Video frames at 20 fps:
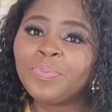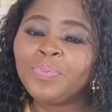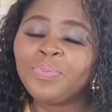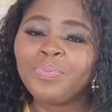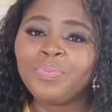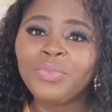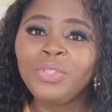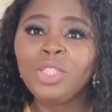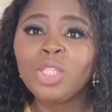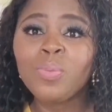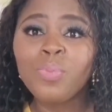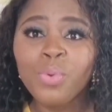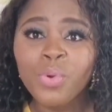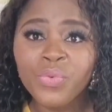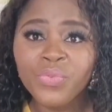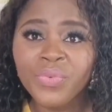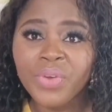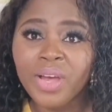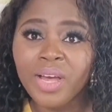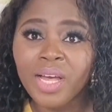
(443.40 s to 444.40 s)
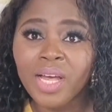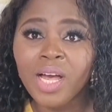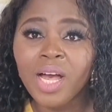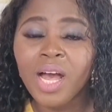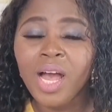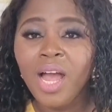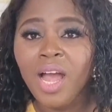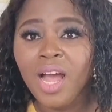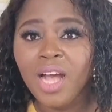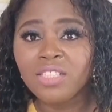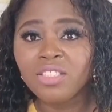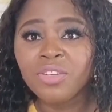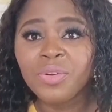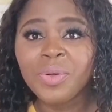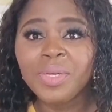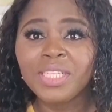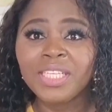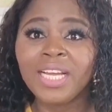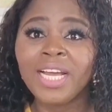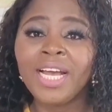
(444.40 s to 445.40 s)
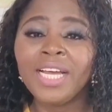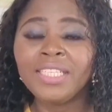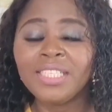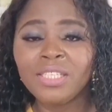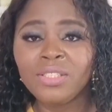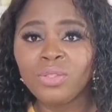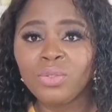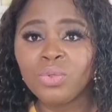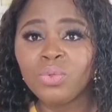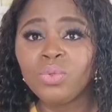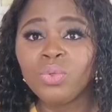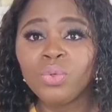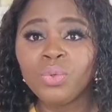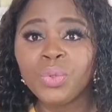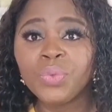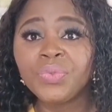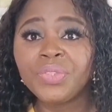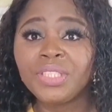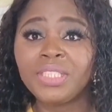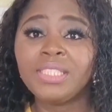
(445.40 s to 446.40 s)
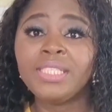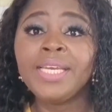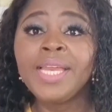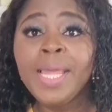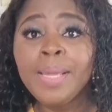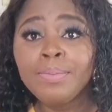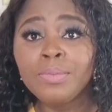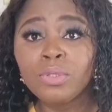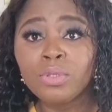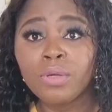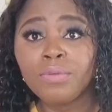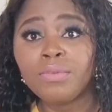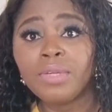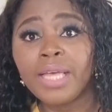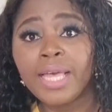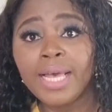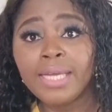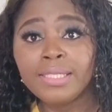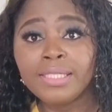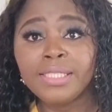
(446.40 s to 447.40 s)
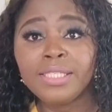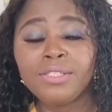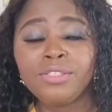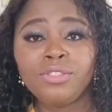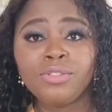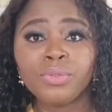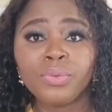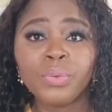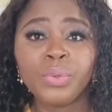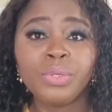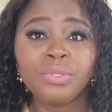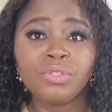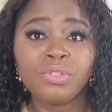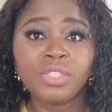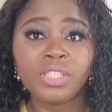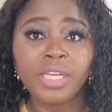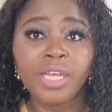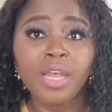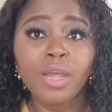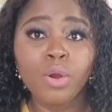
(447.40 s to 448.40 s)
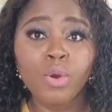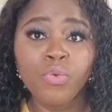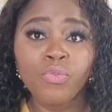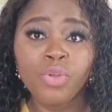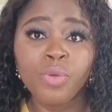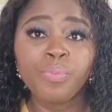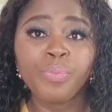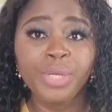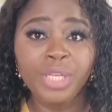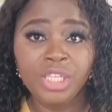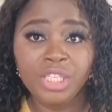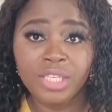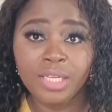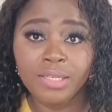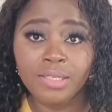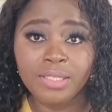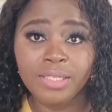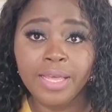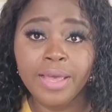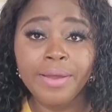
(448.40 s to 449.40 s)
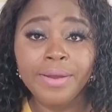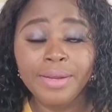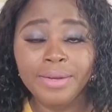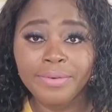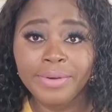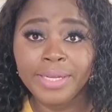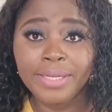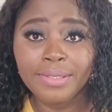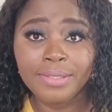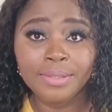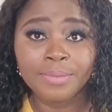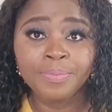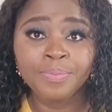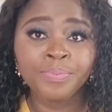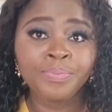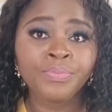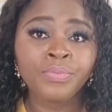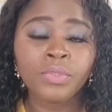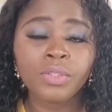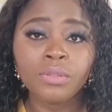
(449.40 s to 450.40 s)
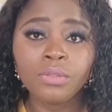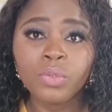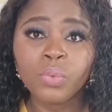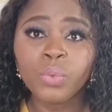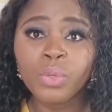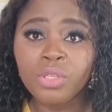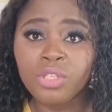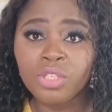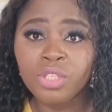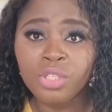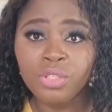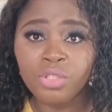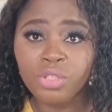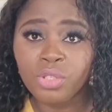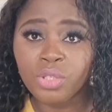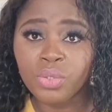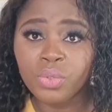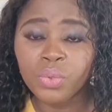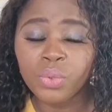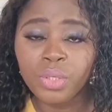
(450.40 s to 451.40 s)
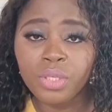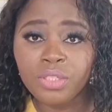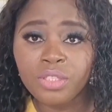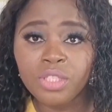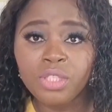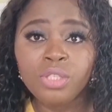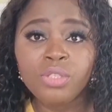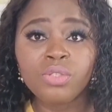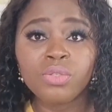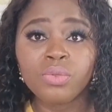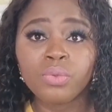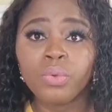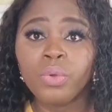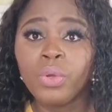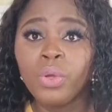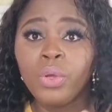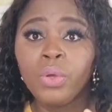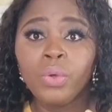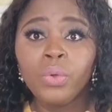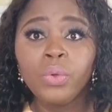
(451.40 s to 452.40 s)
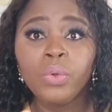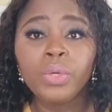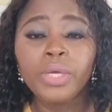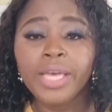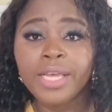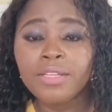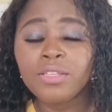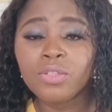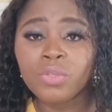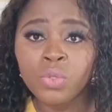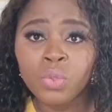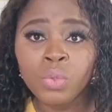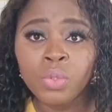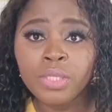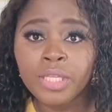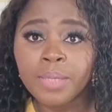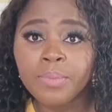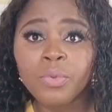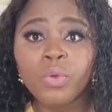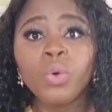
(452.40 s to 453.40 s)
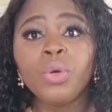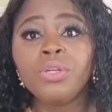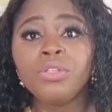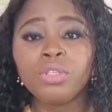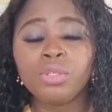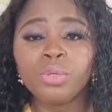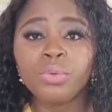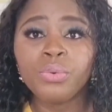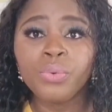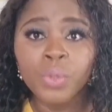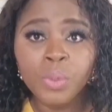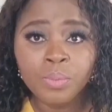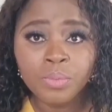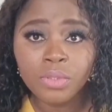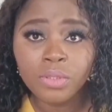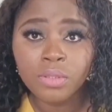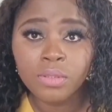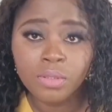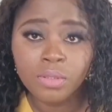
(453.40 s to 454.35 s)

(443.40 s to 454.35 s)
Your proofer has already handed you over the names of the candidates you're going to take care of, your patients, right? So what you need to do is you need to get to know them, go into the rooms,